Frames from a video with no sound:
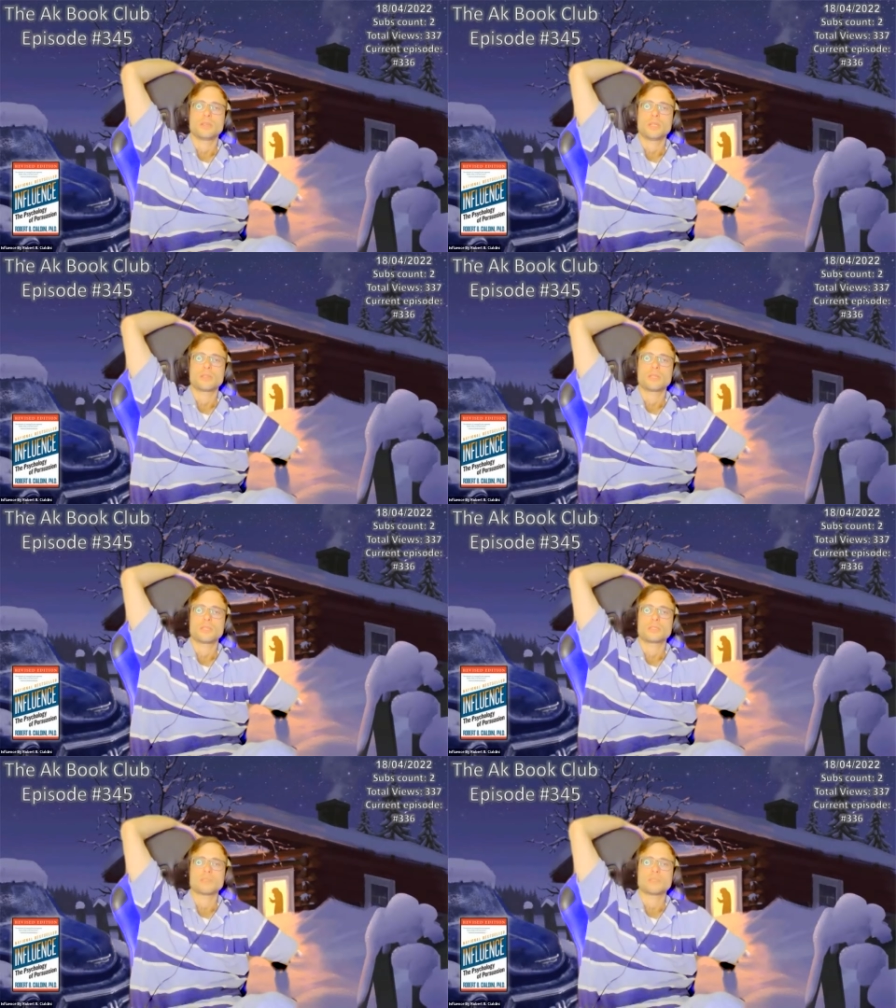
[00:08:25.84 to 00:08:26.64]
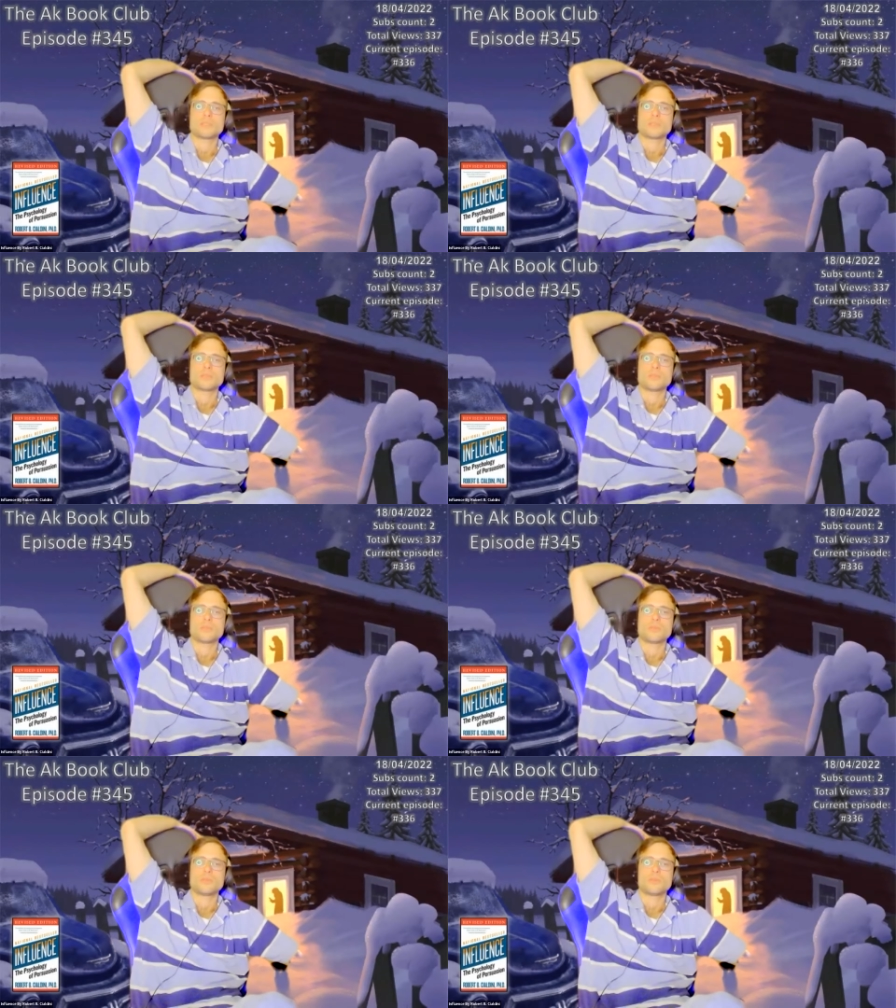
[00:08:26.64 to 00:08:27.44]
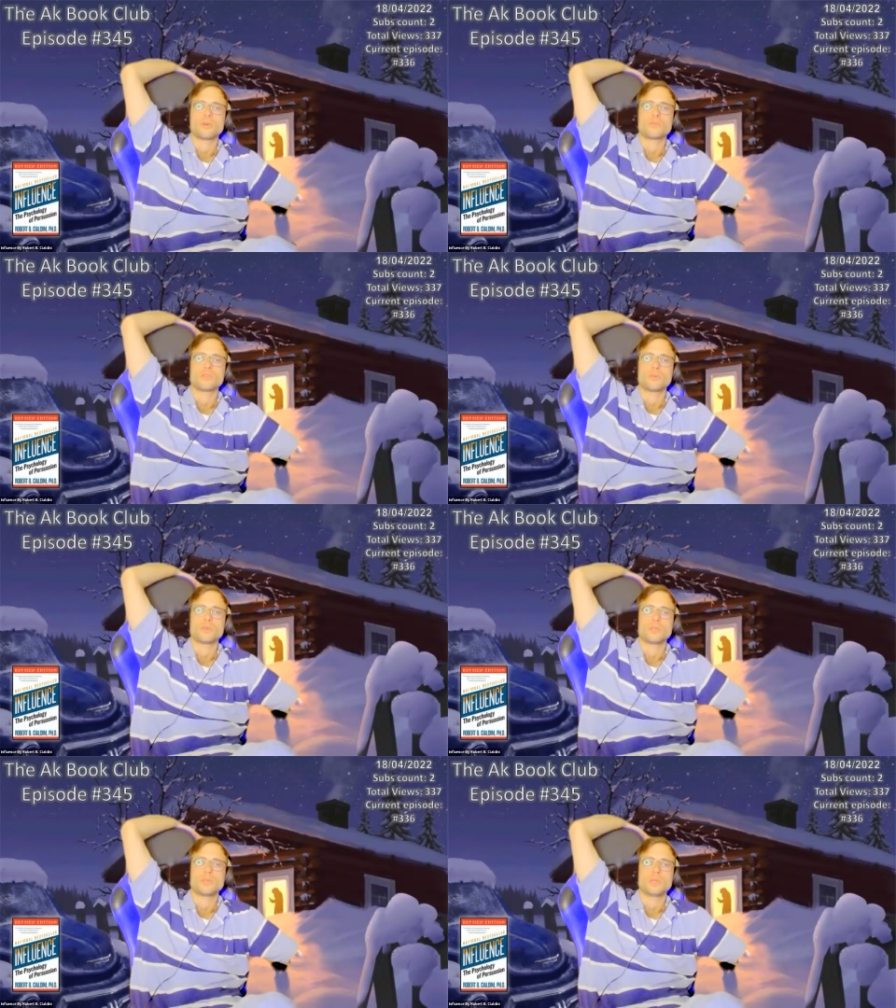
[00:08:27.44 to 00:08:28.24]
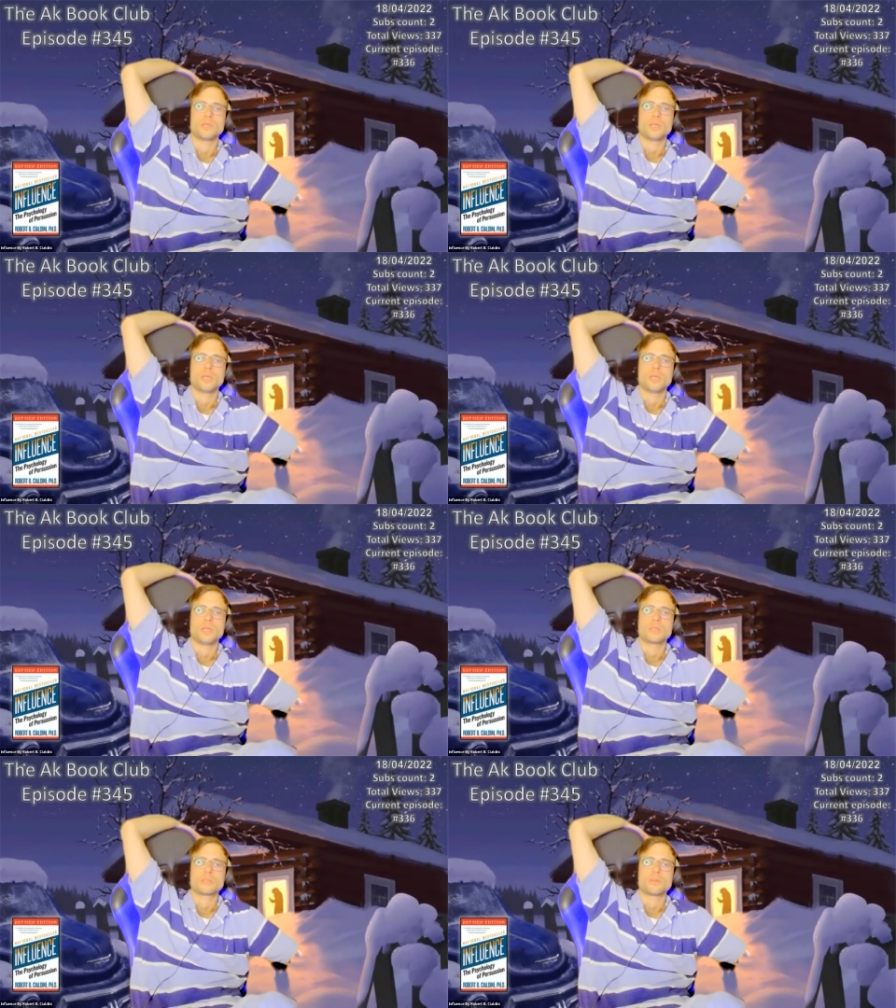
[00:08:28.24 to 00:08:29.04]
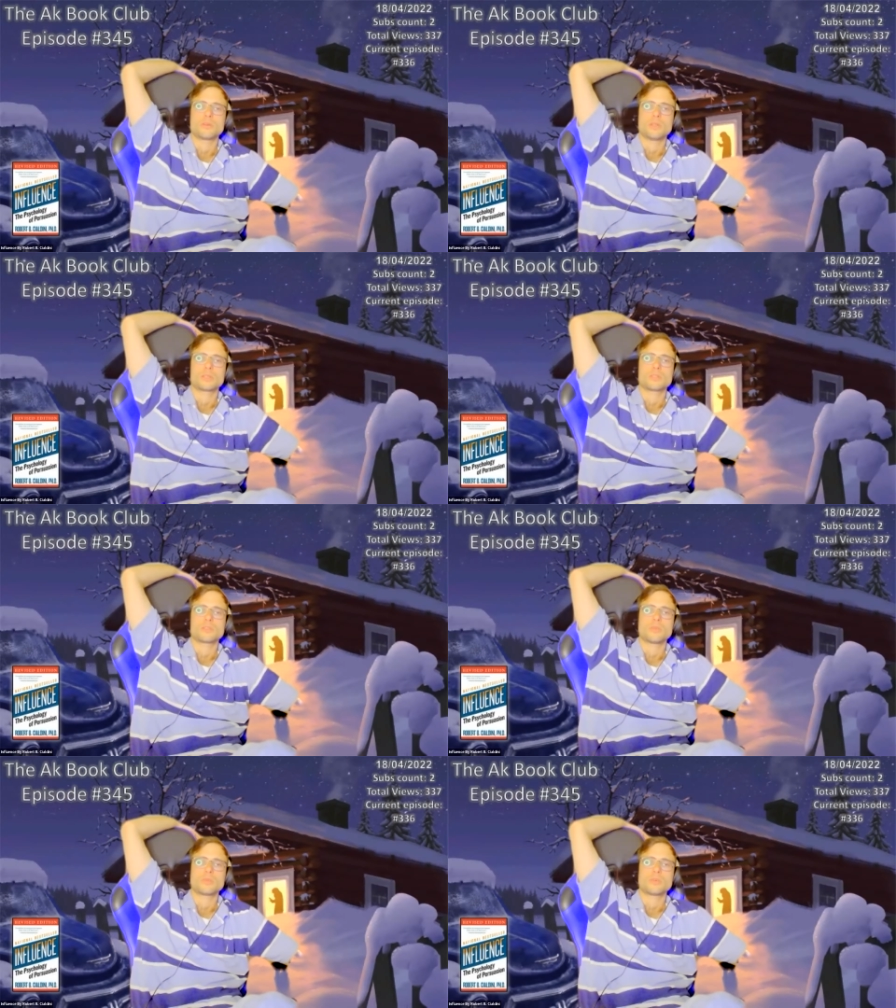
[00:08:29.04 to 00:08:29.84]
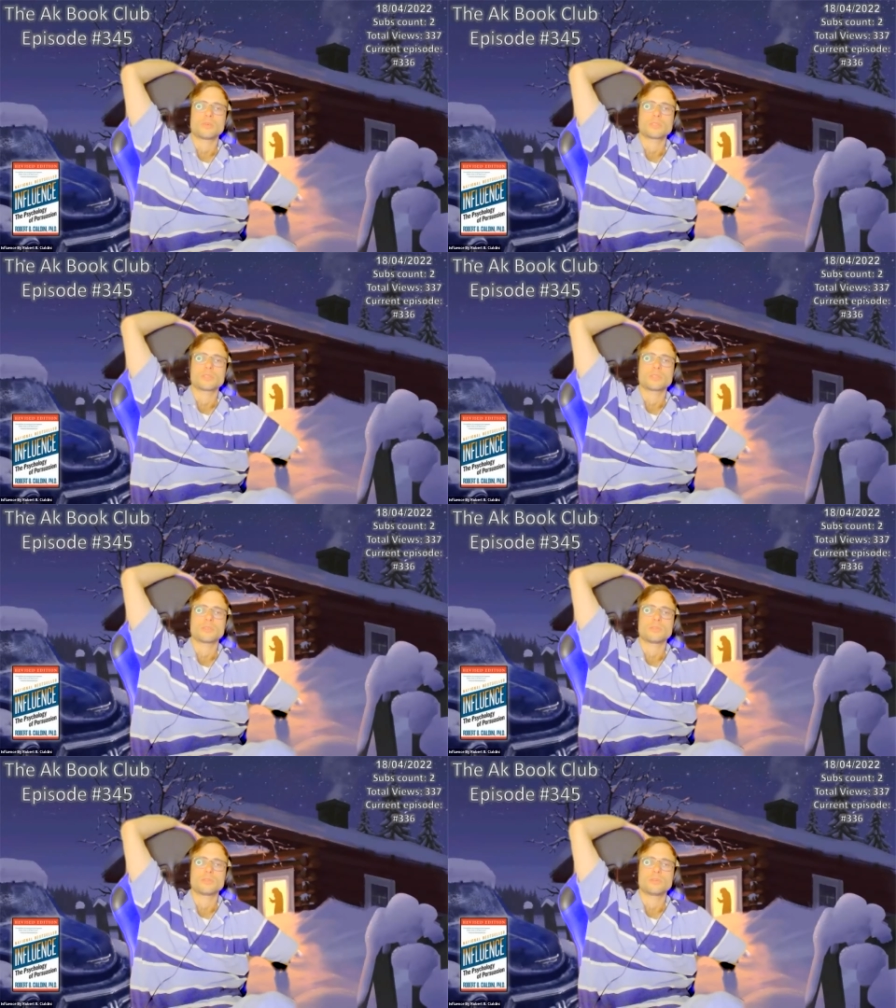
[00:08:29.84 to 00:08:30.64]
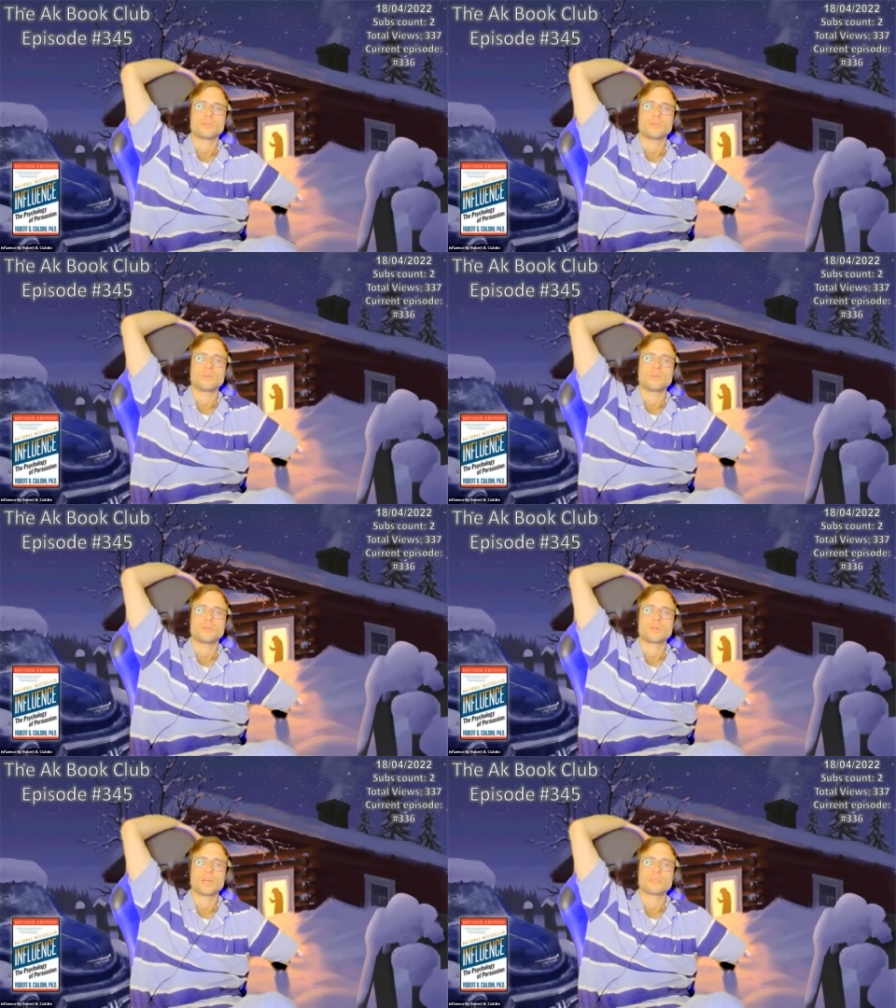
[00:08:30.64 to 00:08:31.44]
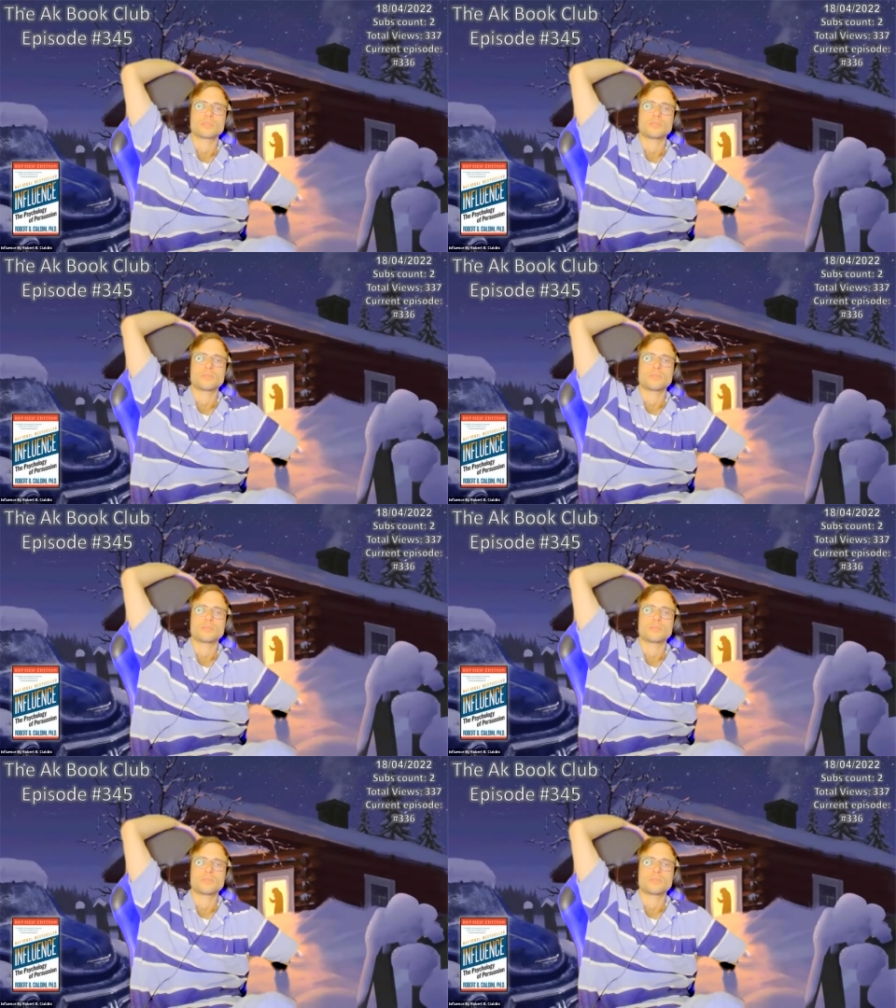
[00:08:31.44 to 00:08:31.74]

intends it to go for. Its only purpose is to cause